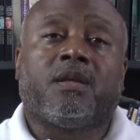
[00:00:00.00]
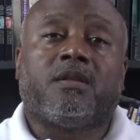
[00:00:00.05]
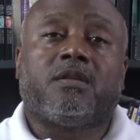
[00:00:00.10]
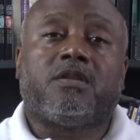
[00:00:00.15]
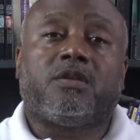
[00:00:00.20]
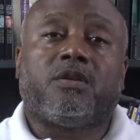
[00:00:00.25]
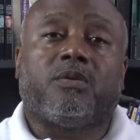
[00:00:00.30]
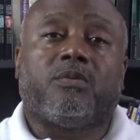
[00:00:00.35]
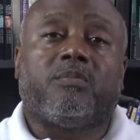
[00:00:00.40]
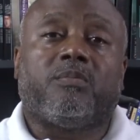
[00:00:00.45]

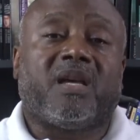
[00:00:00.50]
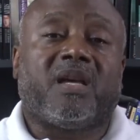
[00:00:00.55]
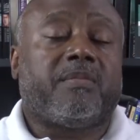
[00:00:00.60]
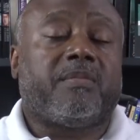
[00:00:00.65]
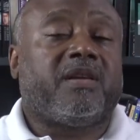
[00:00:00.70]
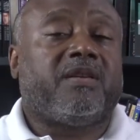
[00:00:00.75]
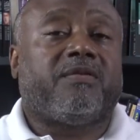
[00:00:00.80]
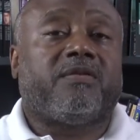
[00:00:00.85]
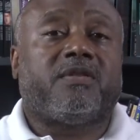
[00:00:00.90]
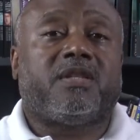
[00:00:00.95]
Shoot,
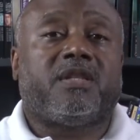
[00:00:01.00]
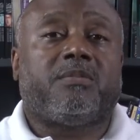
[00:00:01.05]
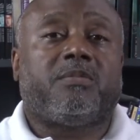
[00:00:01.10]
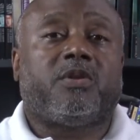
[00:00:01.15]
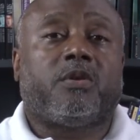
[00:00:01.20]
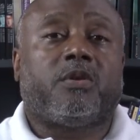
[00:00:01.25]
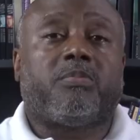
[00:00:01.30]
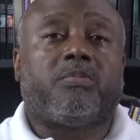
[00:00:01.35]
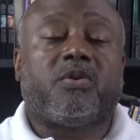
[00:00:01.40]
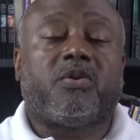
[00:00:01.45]
maybe even deep
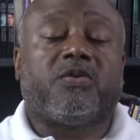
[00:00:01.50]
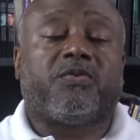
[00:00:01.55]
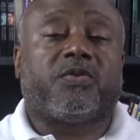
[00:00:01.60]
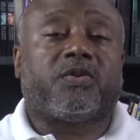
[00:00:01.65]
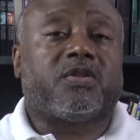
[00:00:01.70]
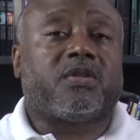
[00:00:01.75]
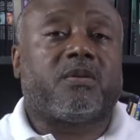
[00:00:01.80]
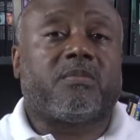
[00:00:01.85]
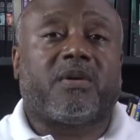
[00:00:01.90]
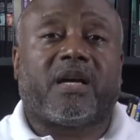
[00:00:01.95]
to the point
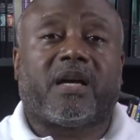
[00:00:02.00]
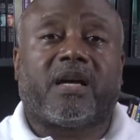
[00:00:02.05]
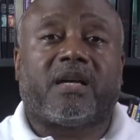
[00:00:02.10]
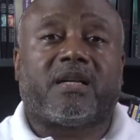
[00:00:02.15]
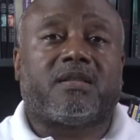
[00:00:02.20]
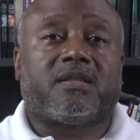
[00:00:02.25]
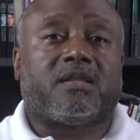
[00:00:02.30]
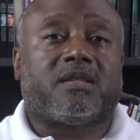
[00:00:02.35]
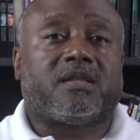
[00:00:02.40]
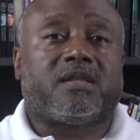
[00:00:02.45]
for some
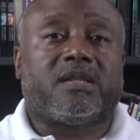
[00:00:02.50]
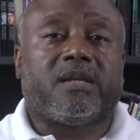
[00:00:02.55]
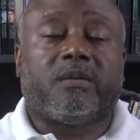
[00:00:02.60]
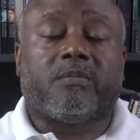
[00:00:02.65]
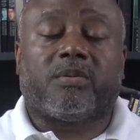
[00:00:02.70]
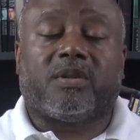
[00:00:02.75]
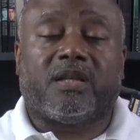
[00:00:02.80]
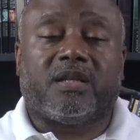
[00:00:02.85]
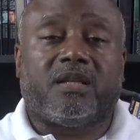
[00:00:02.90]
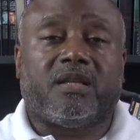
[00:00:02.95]
guys to
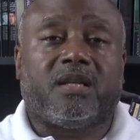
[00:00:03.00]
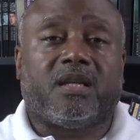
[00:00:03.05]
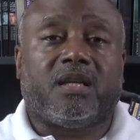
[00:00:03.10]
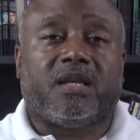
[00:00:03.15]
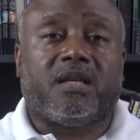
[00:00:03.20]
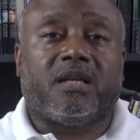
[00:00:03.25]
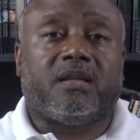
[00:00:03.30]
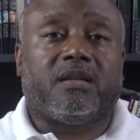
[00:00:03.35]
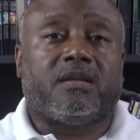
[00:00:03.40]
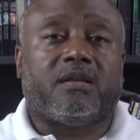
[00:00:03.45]
simply
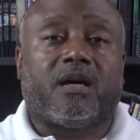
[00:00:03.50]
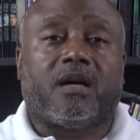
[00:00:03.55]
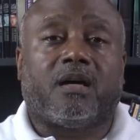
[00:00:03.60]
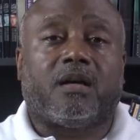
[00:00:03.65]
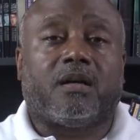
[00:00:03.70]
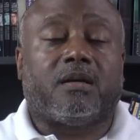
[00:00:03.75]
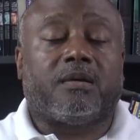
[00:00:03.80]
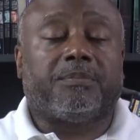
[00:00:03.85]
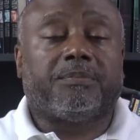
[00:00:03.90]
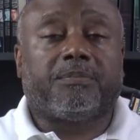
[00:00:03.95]
need
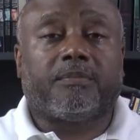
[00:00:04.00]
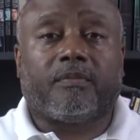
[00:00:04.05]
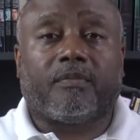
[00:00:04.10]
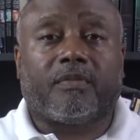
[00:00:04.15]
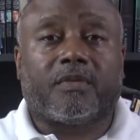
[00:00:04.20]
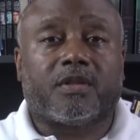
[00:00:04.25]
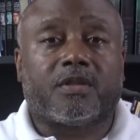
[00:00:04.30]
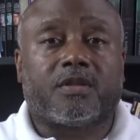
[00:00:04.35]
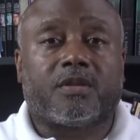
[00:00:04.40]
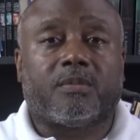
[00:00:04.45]
uh,
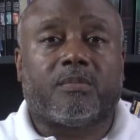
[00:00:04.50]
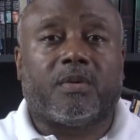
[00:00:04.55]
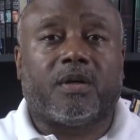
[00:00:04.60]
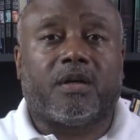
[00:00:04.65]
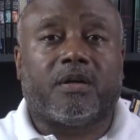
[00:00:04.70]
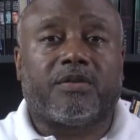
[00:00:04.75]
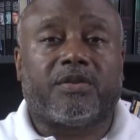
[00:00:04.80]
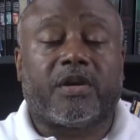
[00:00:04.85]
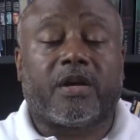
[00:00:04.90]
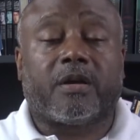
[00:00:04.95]
some
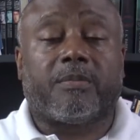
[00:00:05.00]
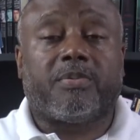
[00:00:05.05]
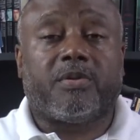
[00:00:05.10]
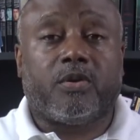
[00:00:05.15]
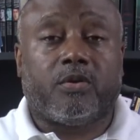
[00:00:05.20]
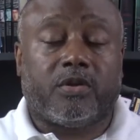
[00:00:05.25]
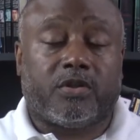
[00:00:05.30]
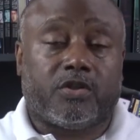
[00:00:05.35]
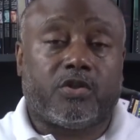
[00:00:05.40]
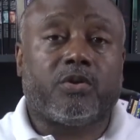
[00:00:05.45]
uh,
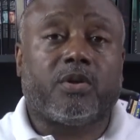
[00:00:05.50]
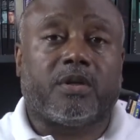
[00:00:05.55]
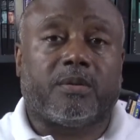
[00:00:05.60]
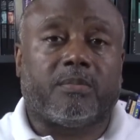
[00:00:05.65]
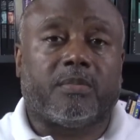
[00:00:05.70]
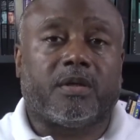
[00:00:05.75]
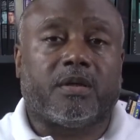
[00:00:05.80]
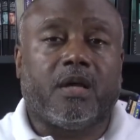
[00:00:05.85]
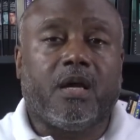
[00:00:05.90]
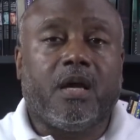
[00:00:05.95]
therapeutic
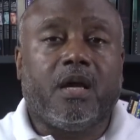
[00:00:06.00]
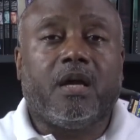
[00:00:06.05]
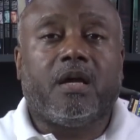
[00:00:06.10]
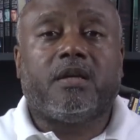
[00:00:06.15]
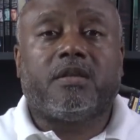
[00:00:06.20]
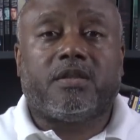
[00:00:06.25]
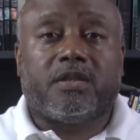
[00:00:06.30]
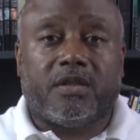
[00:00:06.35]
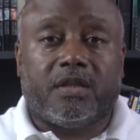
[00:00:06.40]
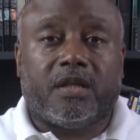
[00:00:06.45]
treatment,
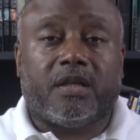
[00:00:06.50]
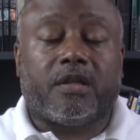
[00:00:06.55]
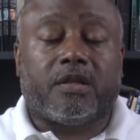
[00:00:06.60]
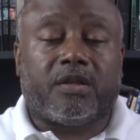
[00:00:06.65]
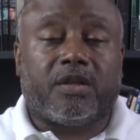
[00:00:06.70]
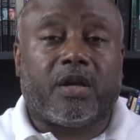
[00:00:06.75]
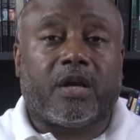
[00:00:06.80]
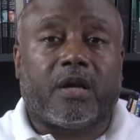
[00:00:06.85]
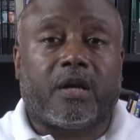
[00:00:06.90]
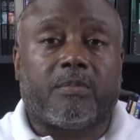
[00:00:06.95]
to need a
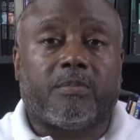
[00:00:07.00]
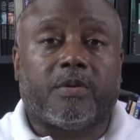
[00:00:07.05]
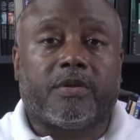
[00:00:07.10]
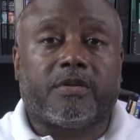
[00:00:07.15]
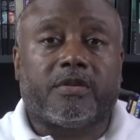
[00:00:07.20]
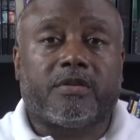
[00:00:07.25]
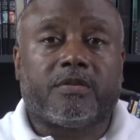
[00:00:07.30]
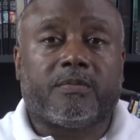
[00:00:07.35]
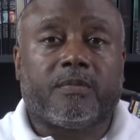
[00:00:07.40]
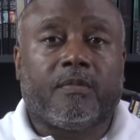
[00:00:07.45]

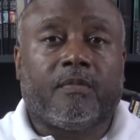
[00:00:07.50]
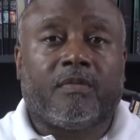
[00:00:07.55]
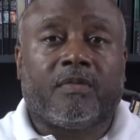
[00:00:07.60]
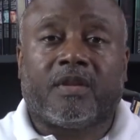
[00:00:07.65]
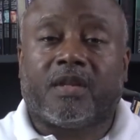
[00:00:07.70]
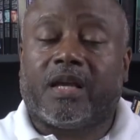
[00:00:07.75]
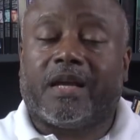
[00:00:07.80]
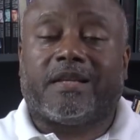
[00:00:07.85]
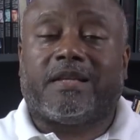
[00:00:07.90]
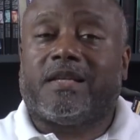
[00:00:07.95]
therapist.
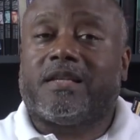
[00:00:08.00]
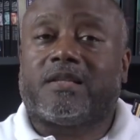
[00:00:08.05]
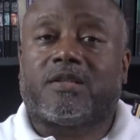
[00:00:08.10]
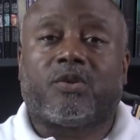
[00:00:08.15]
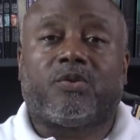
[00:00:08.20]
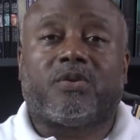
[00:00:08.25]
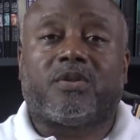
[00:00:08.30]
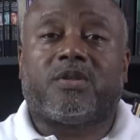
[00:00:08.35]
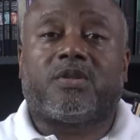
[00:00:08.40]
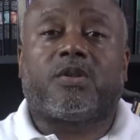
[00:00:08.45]
Like, there's
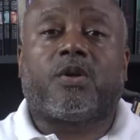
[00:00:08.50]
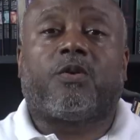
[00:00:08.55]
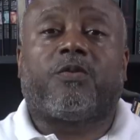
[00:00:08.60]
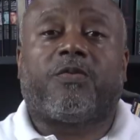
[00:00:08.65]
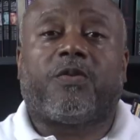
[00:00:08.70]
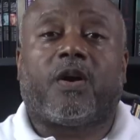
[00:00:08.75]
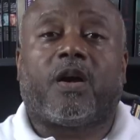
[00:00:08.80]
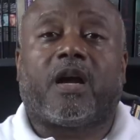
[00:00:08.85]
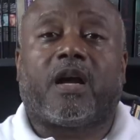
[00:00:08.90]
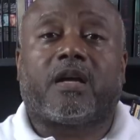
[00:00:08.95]
only so
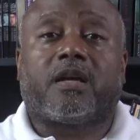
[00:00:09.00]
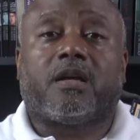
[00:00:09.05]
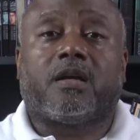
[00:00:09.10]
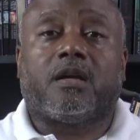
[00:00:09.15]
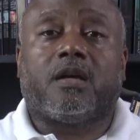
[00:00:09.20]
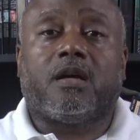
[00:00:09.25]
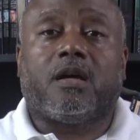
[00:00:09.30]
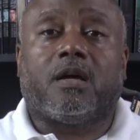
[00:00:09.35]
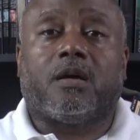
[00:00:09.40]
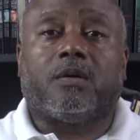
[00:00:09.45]
far I
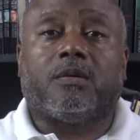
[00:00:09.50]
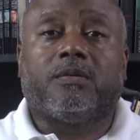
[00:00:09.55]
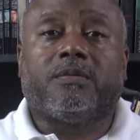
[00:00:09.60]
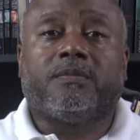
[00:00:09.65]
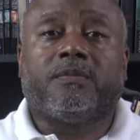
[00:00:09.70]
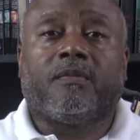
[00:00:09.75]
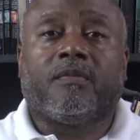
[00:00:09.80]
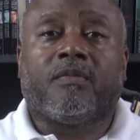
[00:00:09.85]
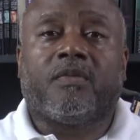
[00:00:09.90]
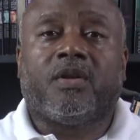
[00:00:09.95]
can go.
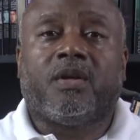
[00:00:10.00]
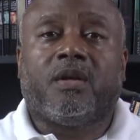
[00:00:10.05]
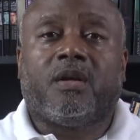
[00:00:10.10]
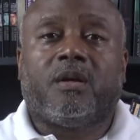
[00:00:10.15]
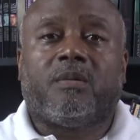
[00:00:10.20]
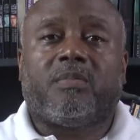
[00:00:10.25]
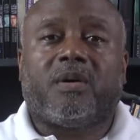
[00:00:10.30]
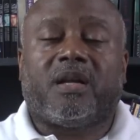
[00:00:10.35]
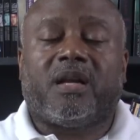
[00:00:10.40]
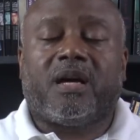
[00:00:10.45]

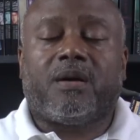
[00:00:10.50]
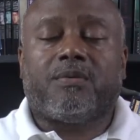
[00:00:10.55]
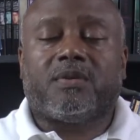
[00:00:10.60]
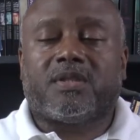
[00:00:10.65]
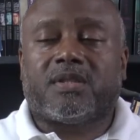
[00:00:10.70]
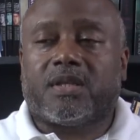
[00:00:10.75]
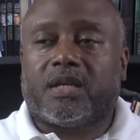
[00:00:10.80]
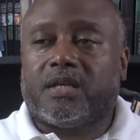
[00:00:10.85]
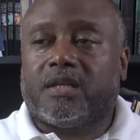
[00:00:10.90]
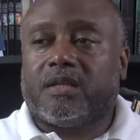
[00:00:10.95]
But I would
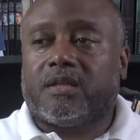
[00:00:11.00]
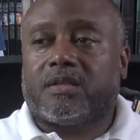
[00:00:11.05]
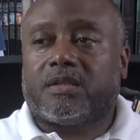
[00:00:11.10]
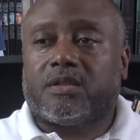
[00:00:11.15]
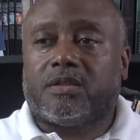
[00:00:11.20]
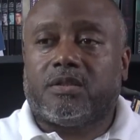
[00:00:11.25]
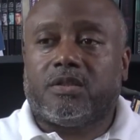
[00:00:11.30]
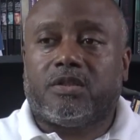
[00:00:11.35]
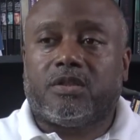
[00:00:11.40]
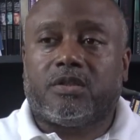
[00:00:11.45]
say this
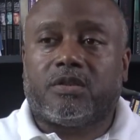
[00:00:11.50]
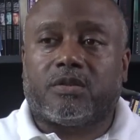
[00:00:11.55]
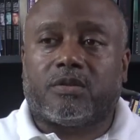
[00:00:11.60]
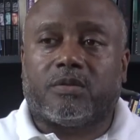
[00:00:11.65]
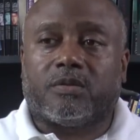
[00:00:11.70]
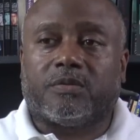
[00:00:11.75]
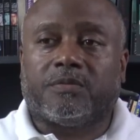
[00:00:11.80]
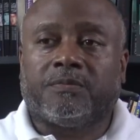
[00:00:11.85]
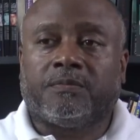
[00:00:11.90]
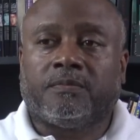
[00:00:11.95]
in
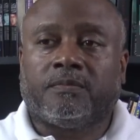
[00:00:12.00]
general.